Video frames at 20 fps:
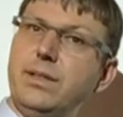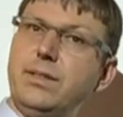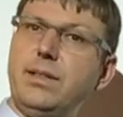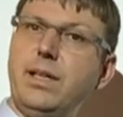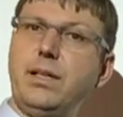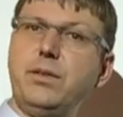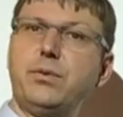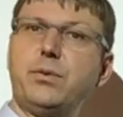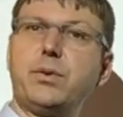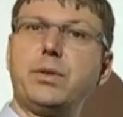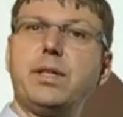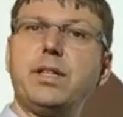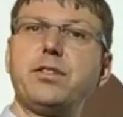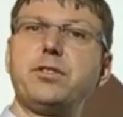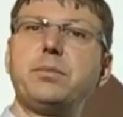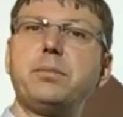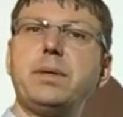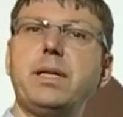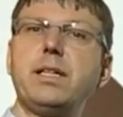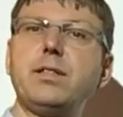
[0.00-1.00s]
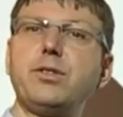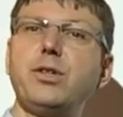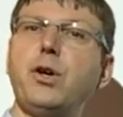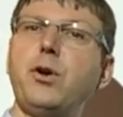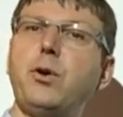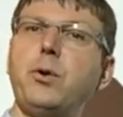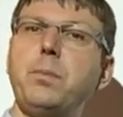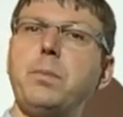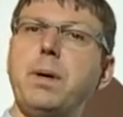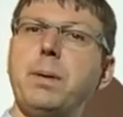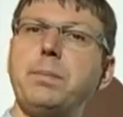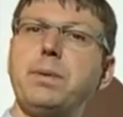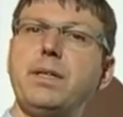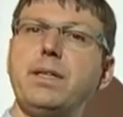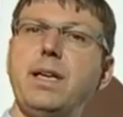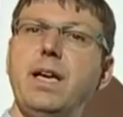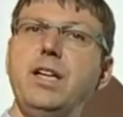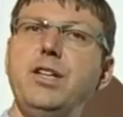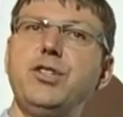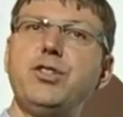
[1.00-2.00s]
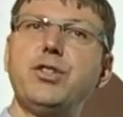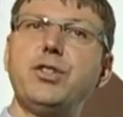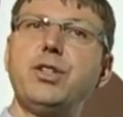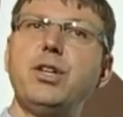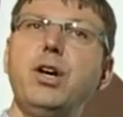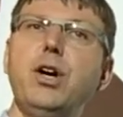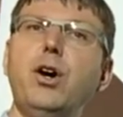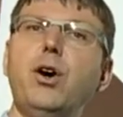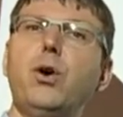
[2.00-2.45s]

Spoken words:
say for a smart home application,